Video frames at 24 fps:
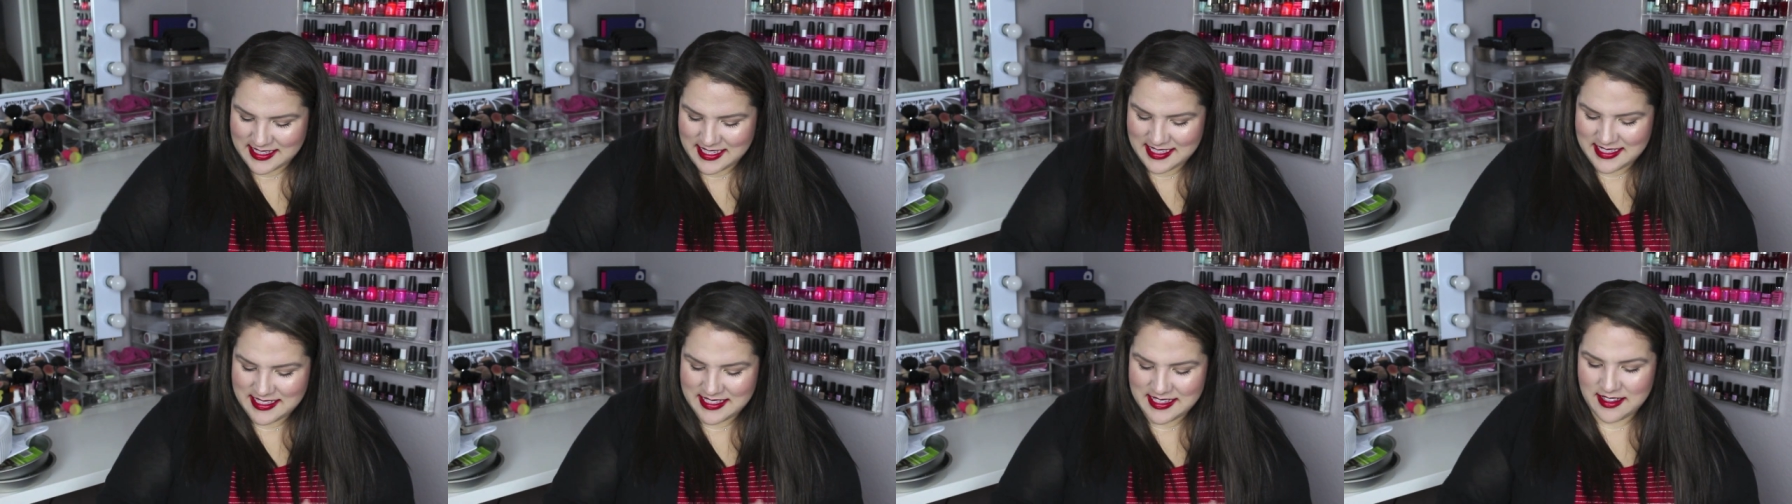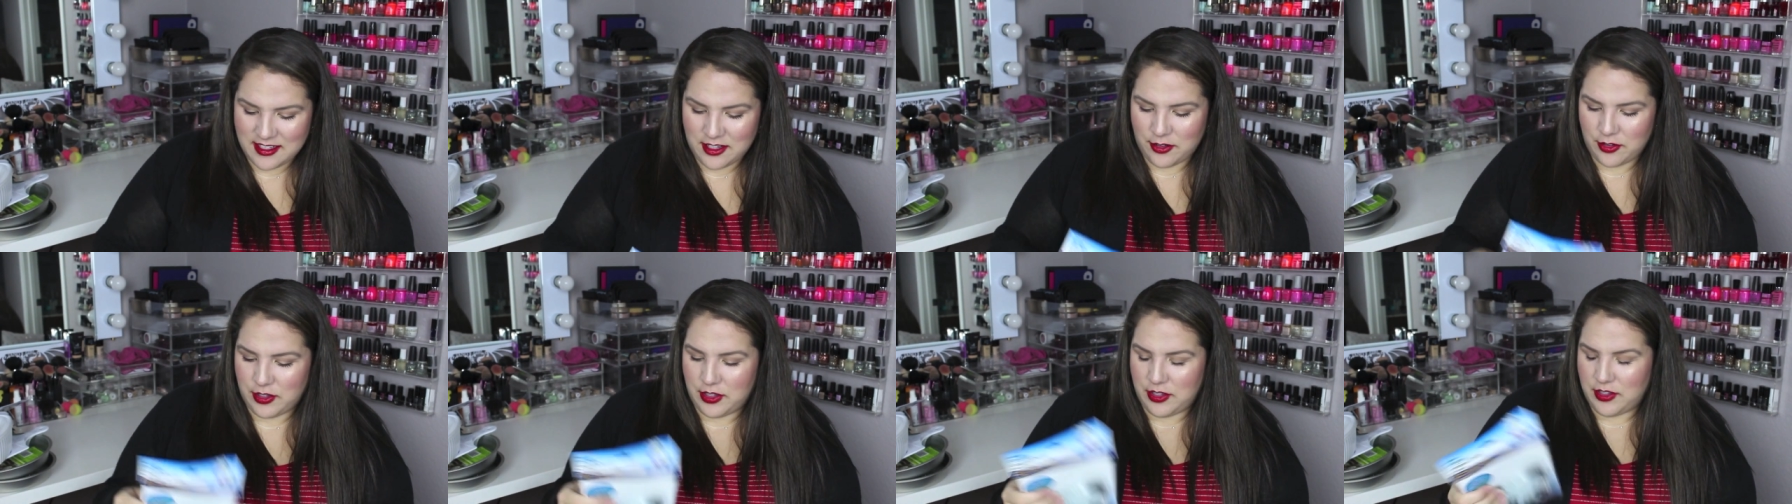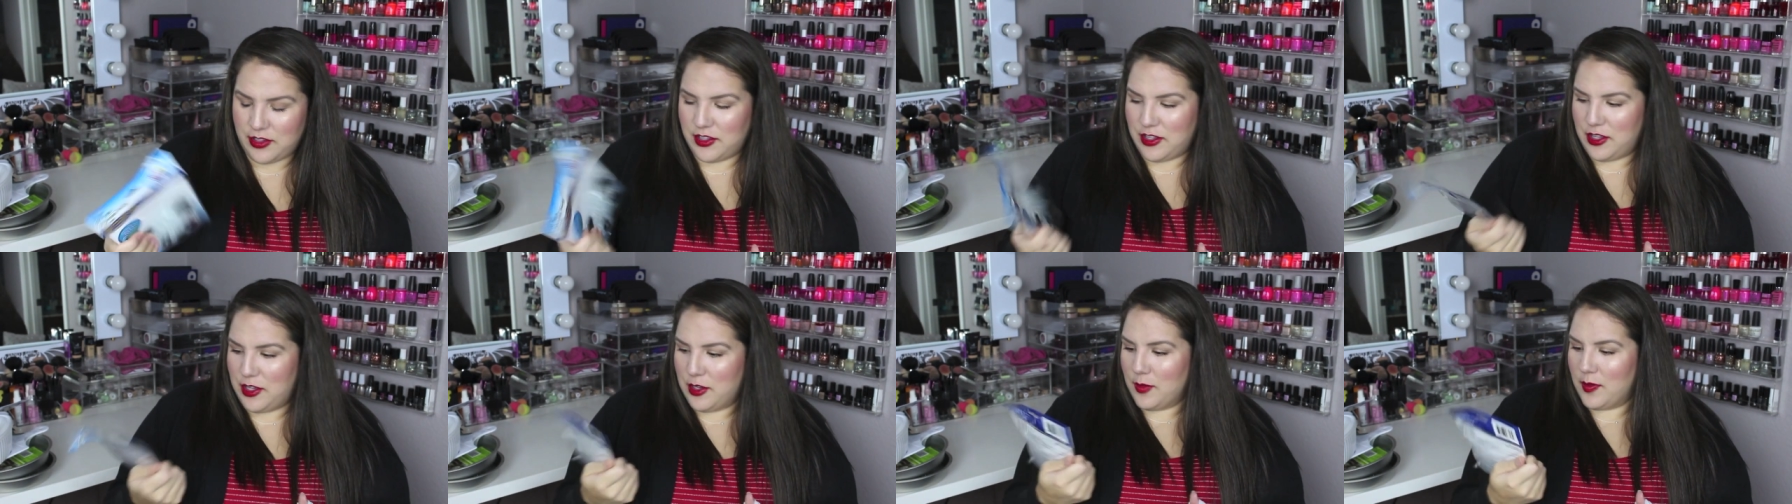This little
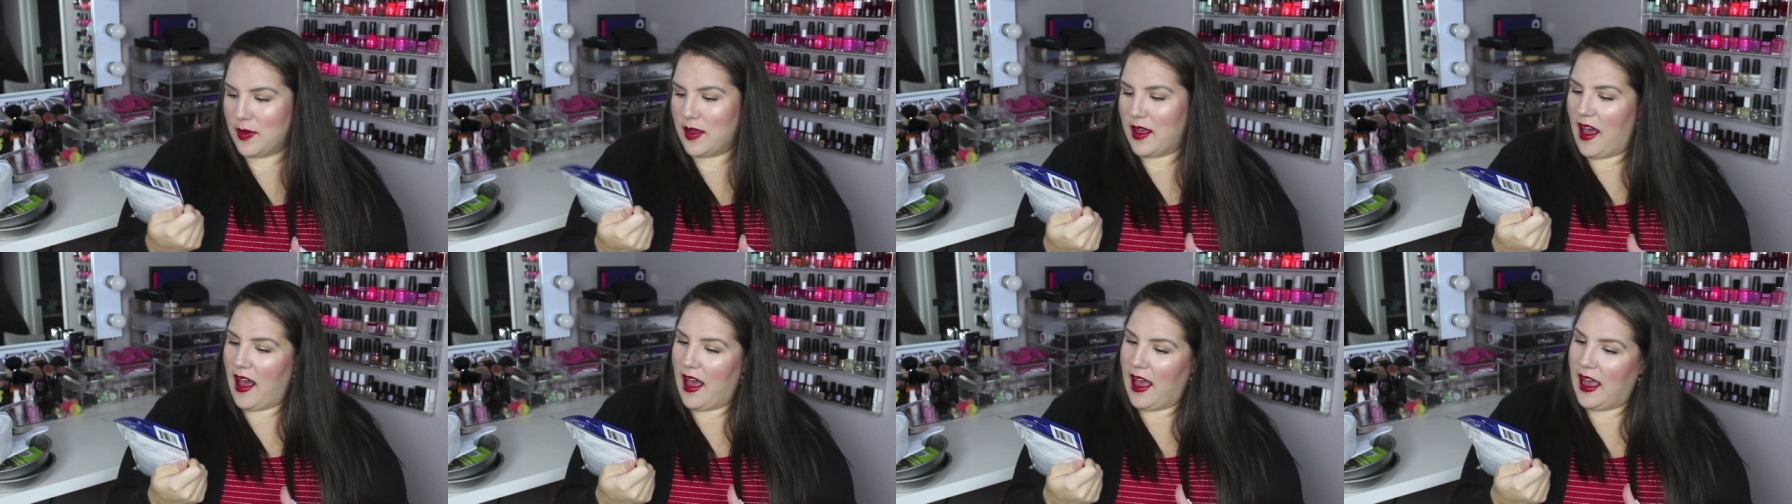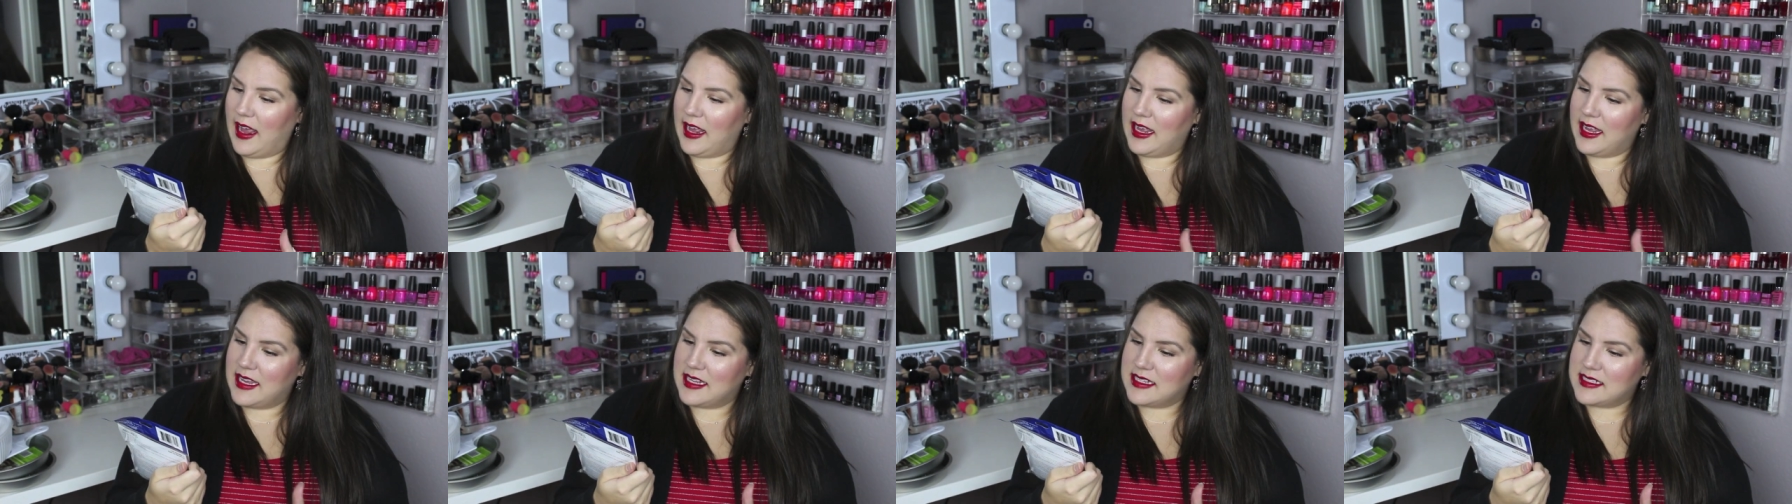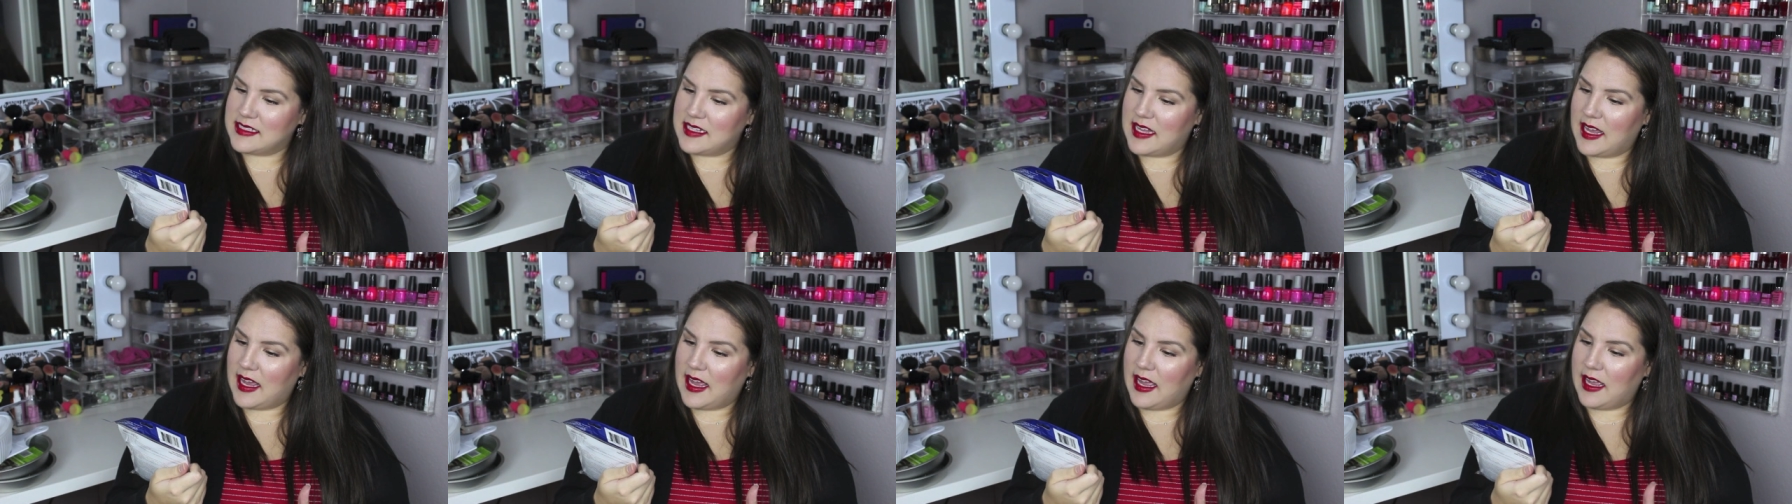cute guy
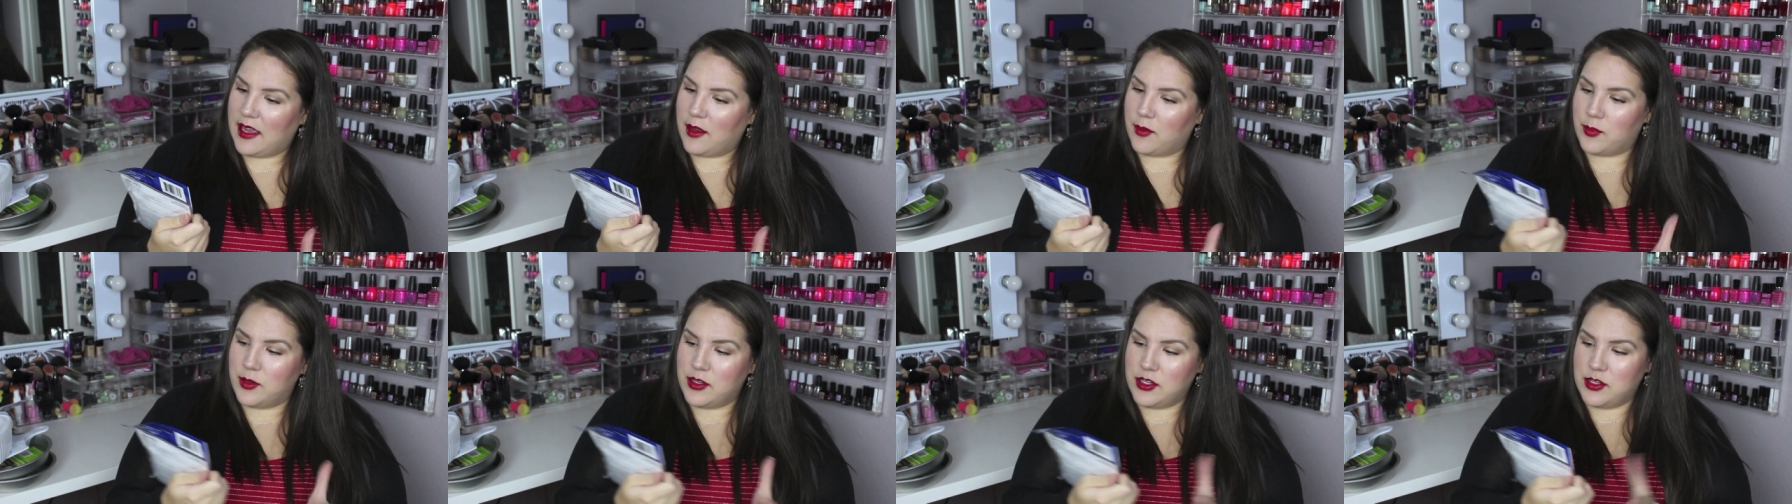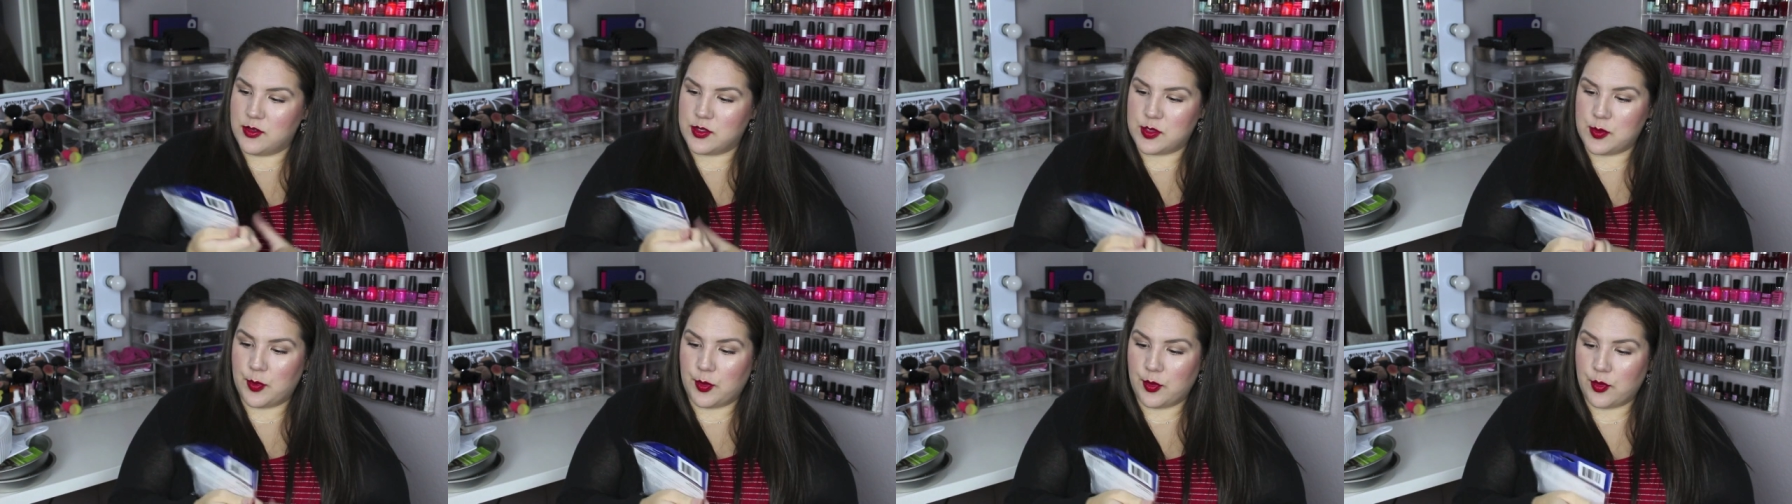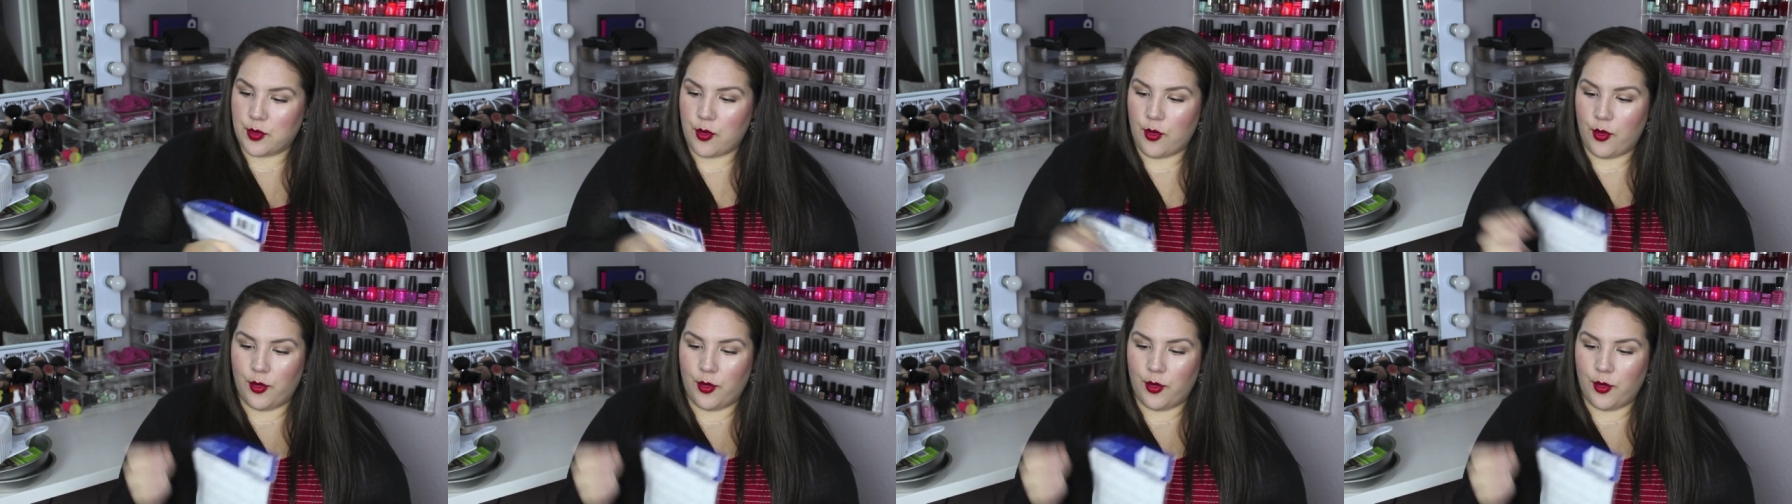is a reusable